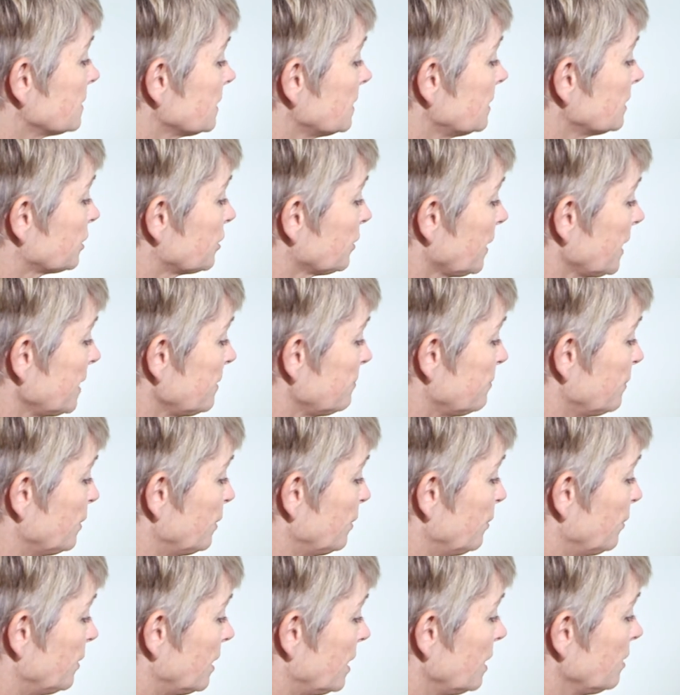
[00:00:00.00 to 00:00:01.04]
in a great
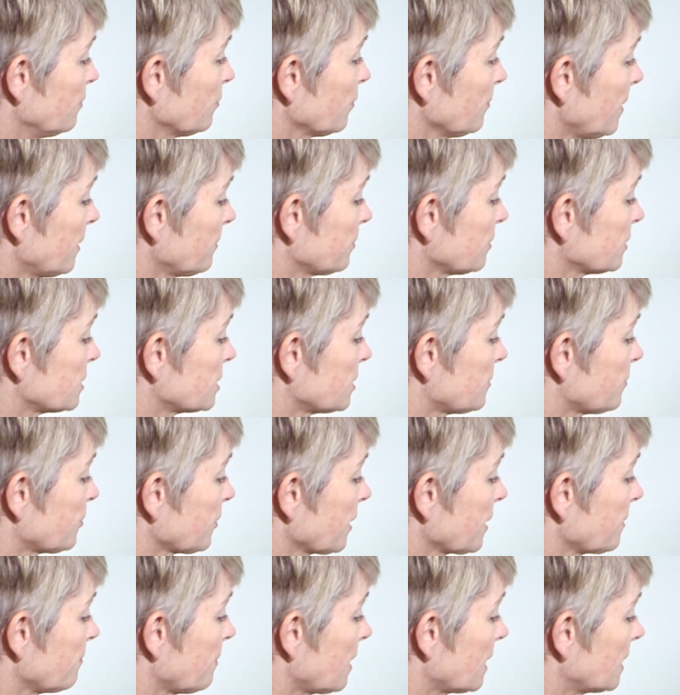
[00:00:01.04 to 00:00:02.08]
mood. He remembered to
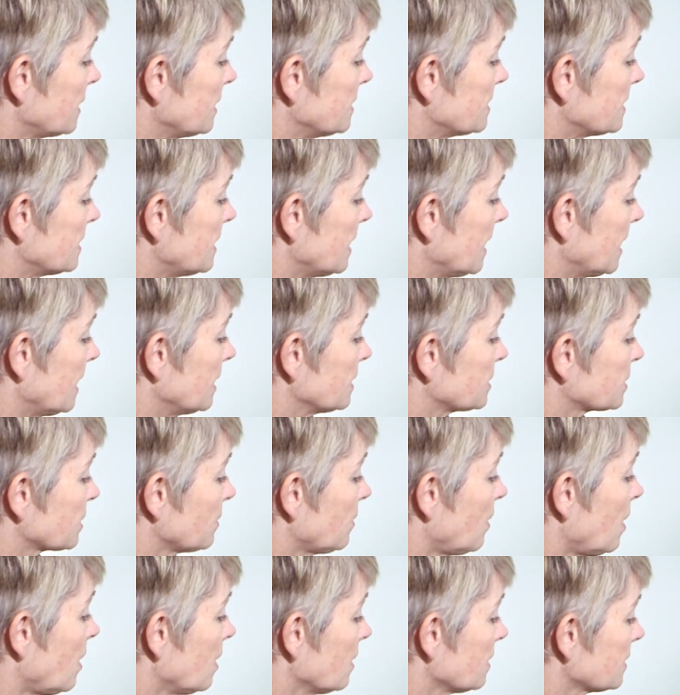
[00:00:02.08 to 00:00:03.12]
bring money today, so
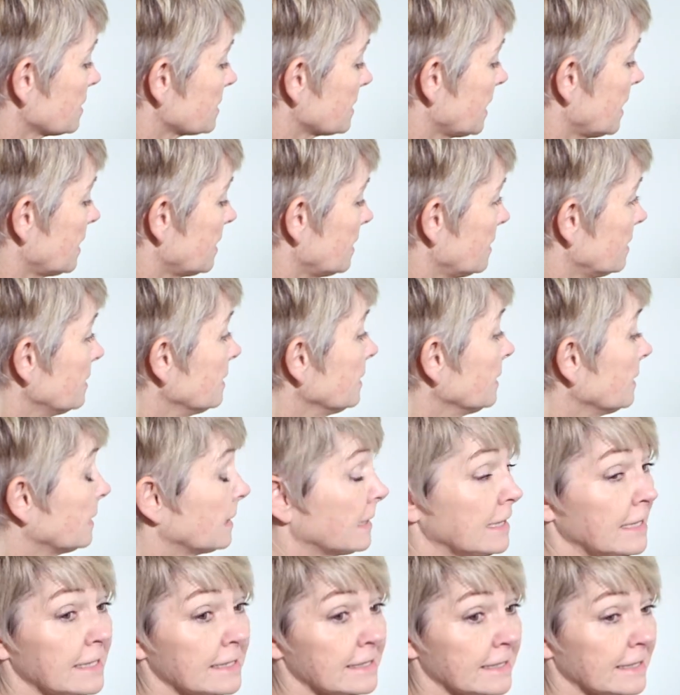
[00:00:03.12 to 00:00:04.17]
all of a sudden
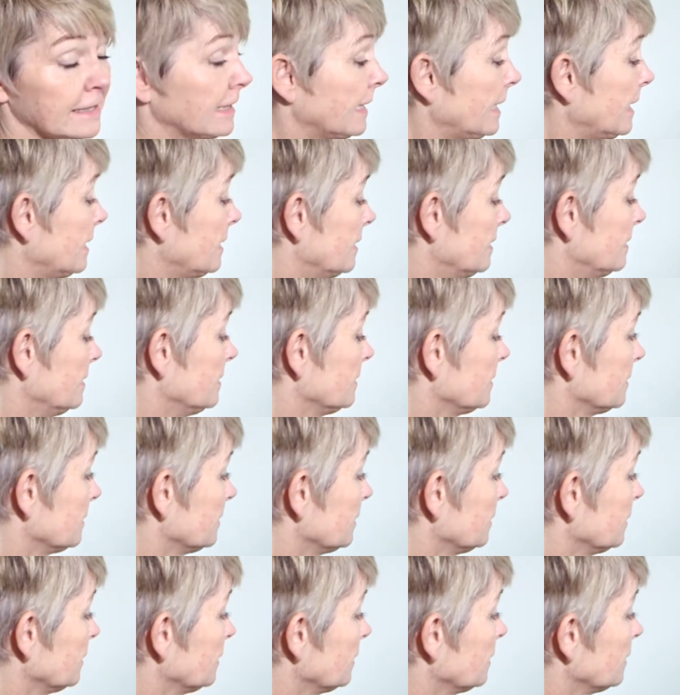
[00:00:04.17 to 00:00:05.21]
he's elated.
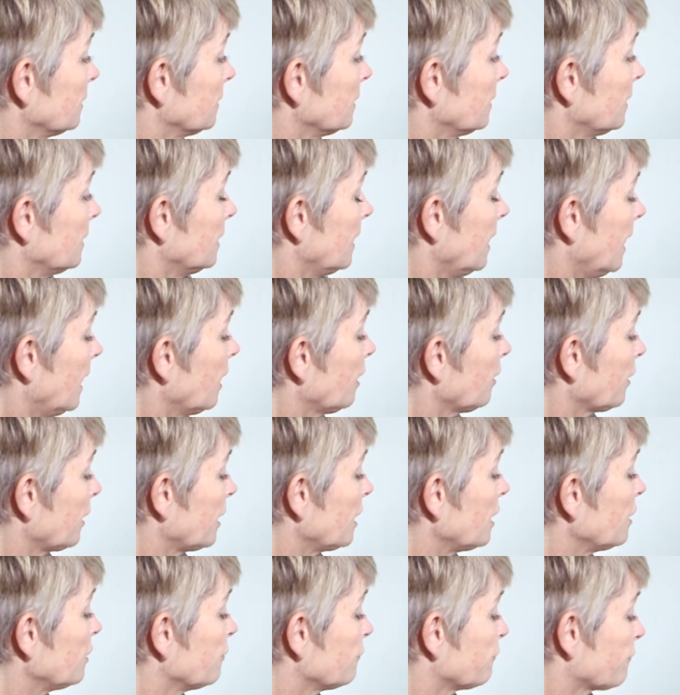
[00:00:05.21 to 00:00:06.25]

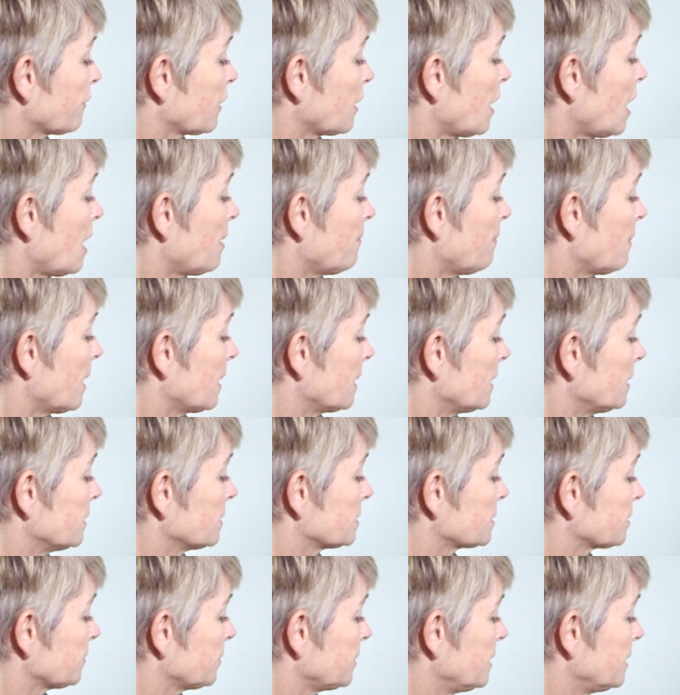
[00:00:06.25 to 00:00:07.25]
Harry forgot money, so